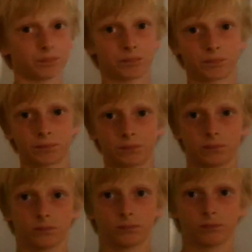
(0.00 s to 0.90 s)

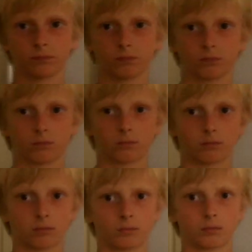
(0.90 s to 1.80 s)

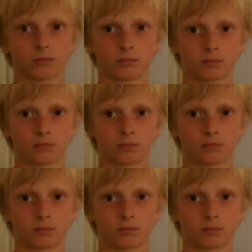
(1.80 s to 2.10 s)
Nothing is said.